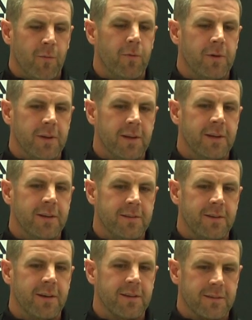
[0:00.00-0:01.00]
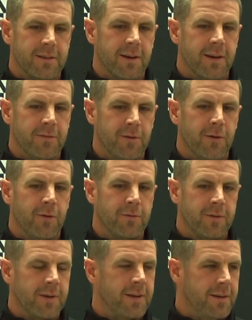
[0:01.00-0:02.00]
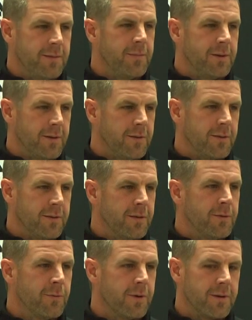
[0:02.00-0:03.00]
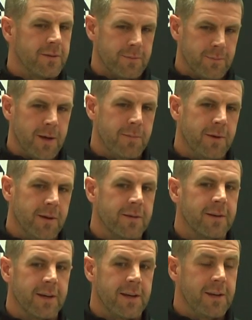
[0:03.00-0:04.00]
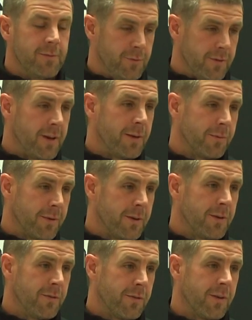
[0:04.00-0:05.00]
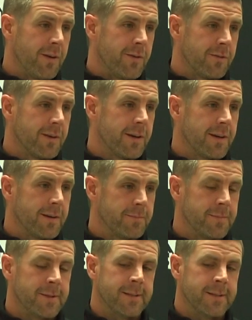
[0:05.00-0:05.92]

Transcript: when you get a chance to have your own team, you know, you do what maybe he was able to do for a long time.